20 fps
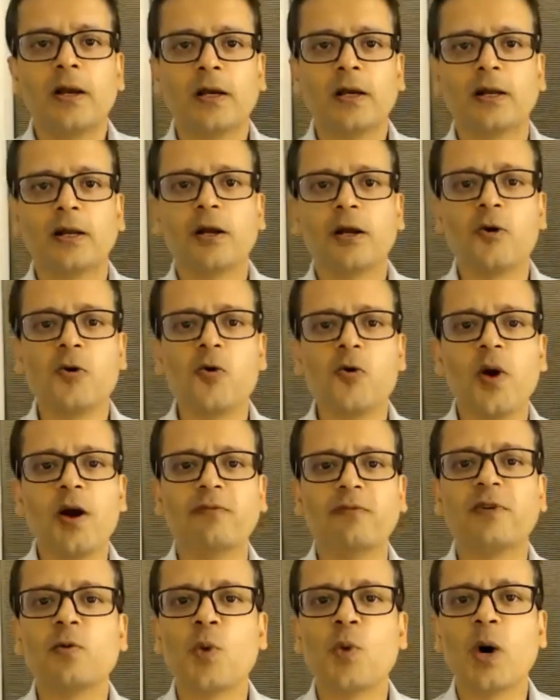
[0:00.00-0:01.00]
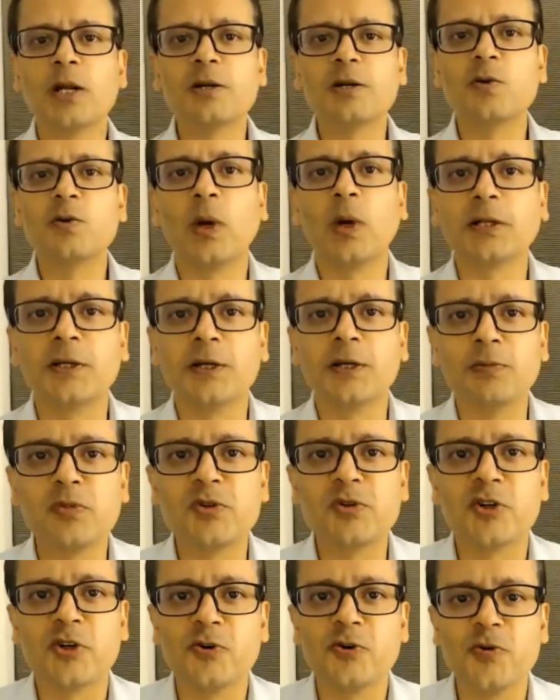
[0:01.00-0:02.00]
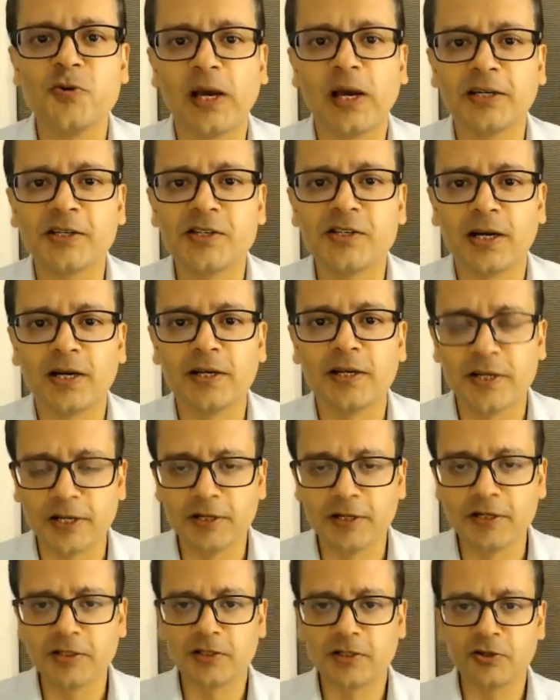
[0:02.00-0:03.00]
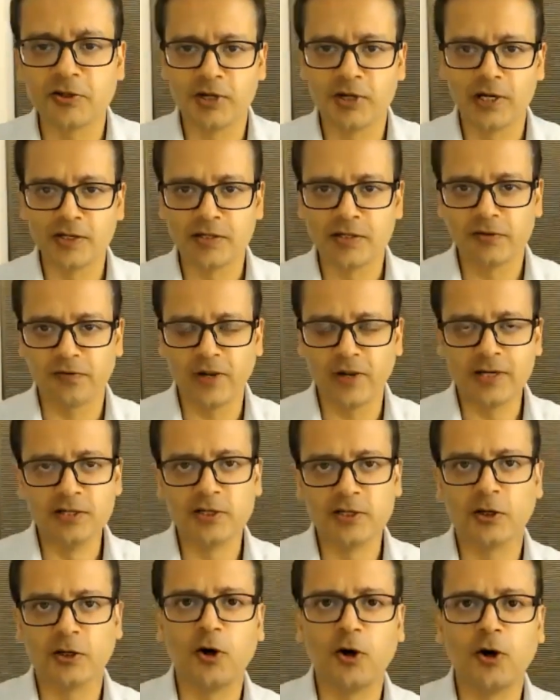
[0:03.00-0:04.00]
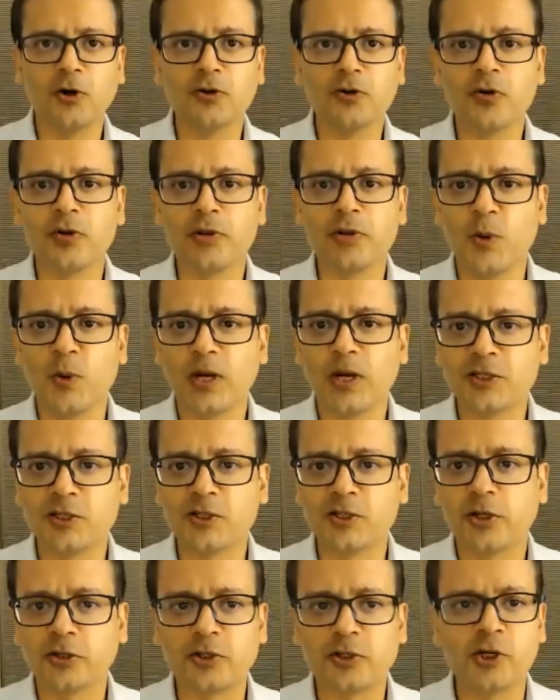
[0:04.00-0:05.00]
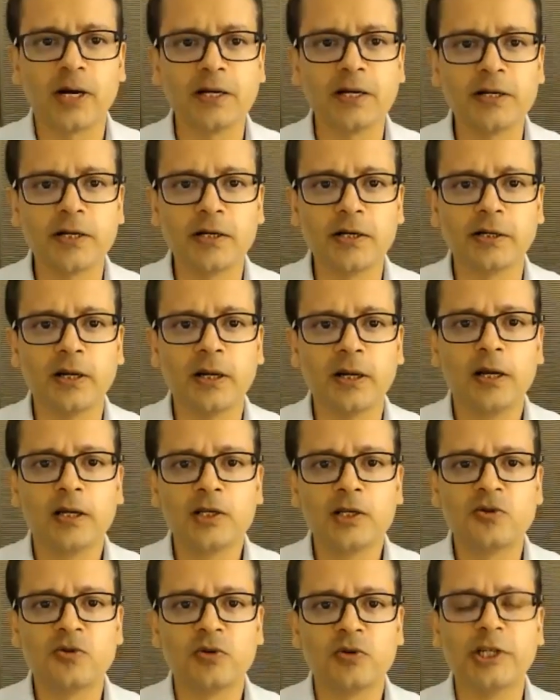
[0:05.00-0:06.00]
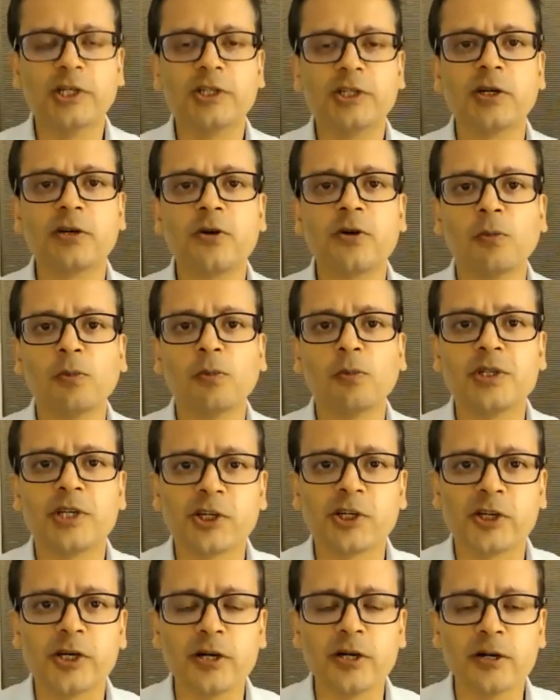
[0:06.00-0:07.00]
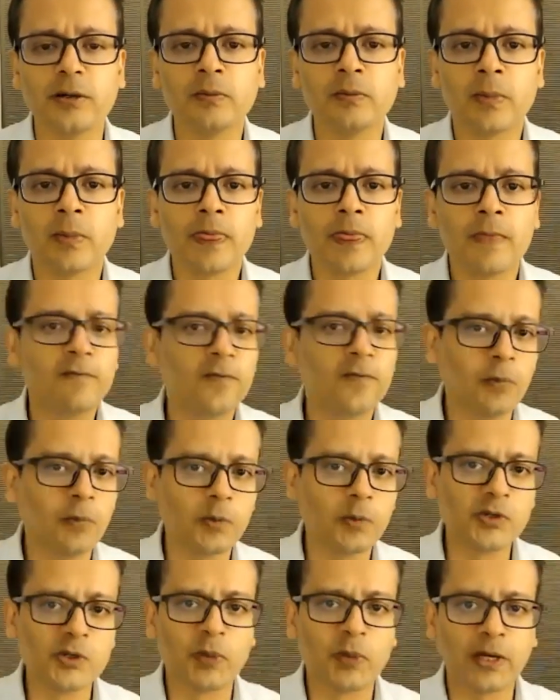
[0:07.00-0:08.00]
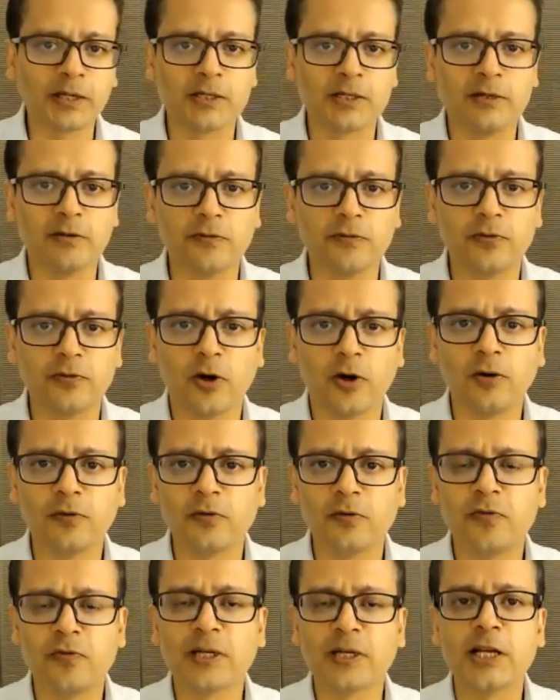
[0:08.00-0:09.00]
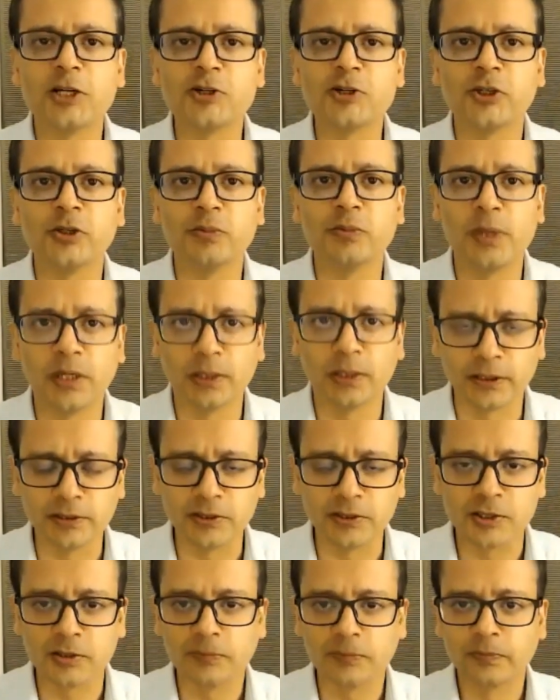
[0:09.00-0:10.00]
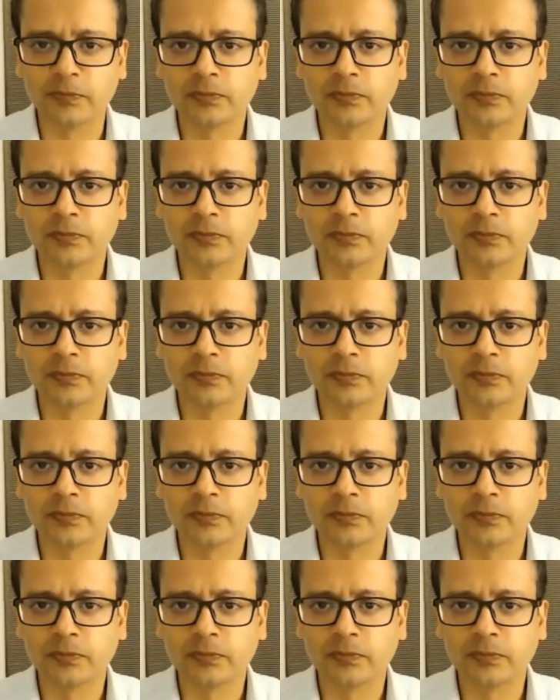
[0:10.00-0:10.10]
Hello, everyone, and welcome to LSE Ideas and today's event on US-China strategic competition from the perspective of financial markets.